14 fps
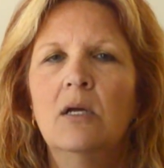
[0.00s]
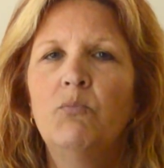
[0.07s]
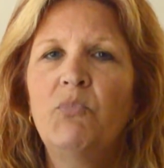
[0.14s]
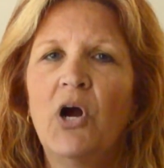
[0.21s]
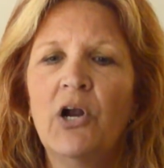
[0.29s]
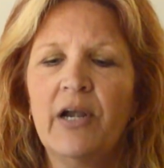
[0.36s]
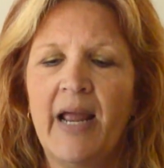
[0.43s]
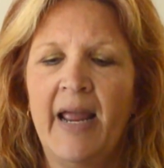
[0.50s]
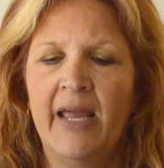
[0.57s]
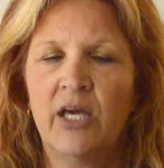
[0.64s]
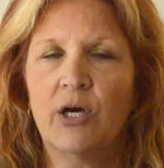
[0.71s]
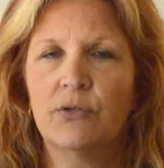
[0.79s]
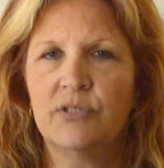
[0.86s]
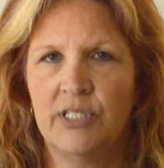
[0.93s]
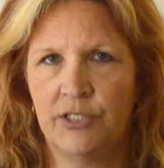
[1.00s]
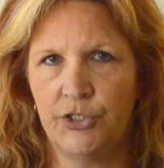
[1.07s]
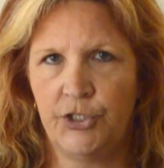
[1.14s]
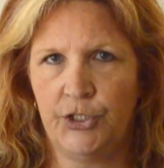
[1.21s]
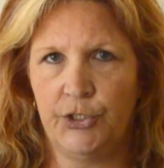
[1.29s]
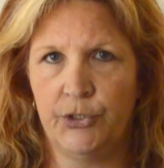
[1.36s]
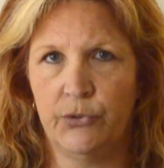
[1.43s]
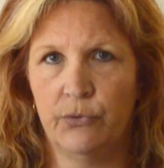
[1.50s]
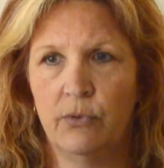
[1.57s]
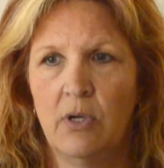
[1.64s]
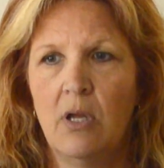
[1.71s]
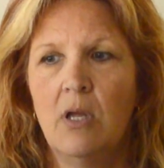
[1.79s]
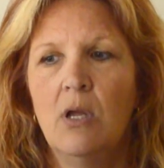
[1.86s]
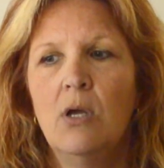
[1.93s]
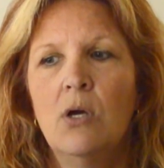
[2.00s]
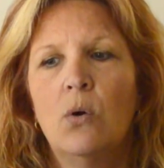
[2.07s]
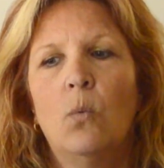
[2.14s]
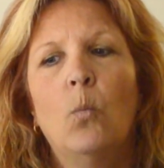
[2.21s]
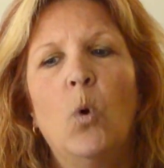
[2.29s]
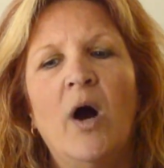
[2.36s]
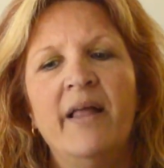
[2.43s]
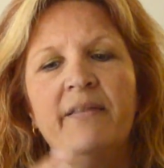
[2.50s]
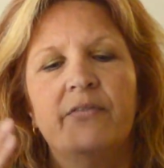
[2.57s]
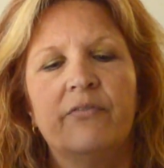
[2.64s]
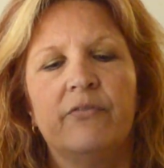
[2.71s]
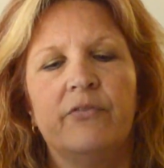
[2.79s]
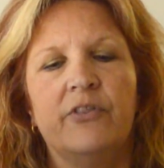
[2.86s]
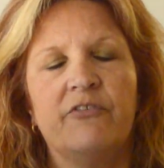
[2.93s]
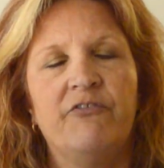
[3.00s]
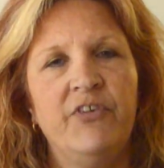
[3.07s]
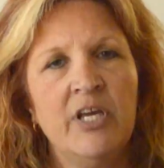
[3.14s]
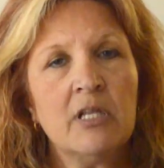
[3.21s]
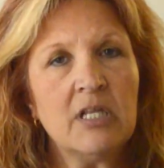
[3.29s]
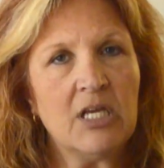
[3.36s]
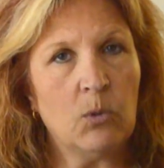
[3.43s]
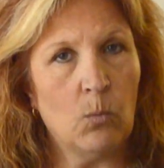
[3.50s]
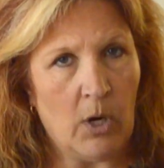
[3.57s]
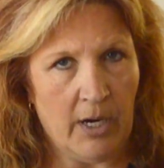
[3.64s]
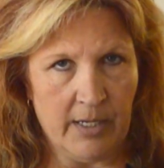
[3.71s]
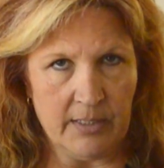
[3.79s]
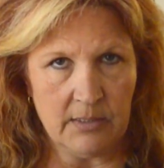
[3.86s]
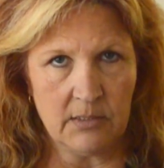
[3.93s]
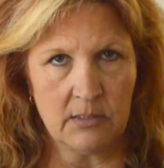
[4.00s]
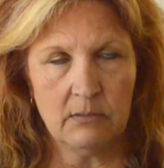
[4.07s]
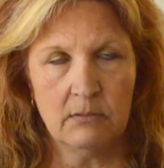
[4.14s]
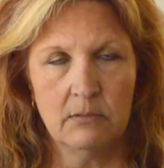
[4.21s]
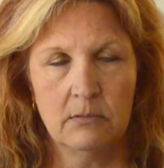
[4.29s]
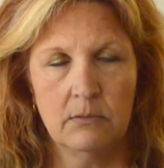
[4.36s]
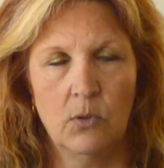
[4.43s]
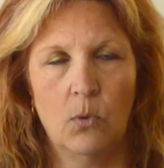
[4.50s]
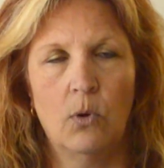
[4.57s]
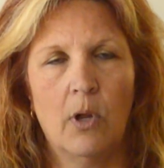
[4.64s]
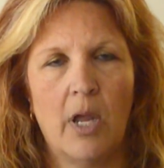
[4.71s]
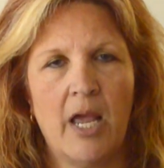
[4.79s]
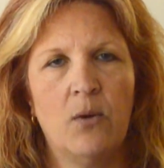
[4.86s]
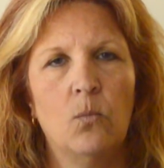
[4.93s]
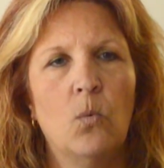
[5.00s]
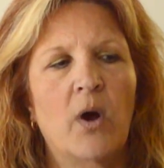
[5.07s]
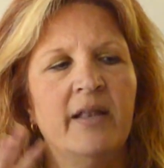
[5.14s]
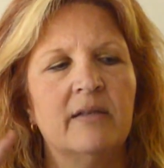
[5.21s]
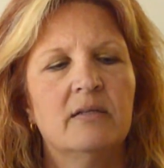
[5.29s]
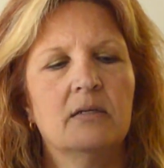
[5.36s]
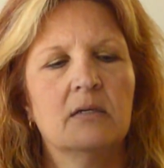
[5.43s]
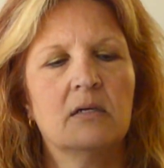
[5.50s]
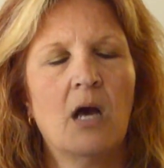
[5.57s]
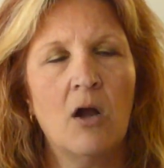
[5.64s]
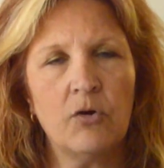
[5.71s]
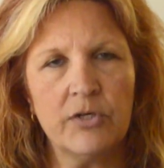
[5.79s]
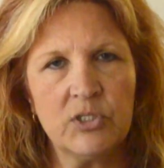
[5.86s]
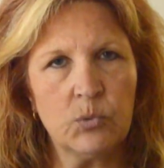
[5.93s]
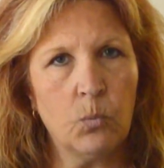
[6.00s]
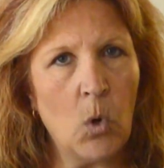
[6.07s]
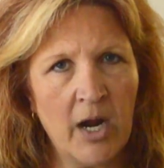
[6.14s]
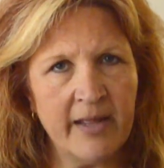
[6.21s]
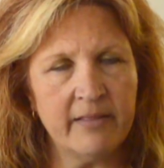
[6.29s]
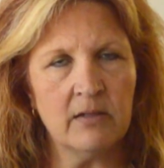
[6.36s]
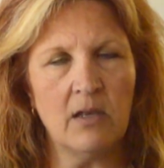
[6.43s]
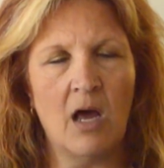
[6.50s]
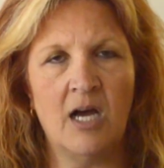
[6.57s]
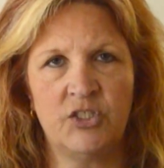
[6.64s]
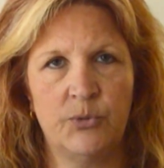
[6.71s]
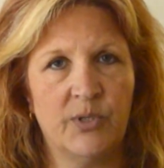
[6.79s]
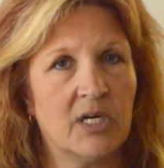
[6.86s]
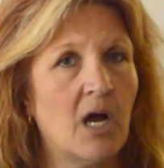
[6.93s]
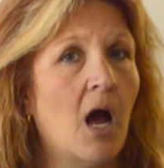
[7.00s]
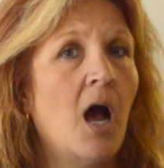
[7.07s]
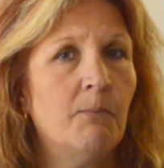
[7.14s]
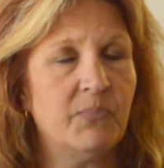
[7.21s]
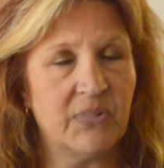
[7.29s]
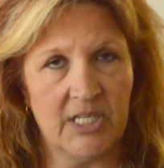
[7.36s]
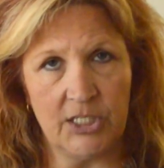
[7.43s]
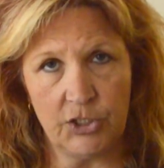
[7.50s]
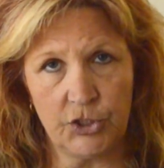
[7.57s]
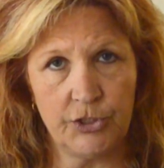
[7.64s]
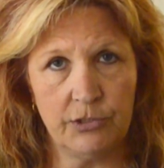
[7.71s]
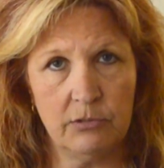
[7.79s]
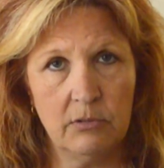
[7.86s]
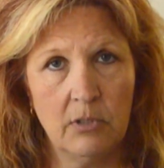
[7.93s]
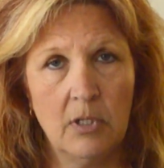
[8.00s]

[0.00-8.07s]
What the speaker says: Part A goes into what the feeling was and what Congress wanted the law to accomplish.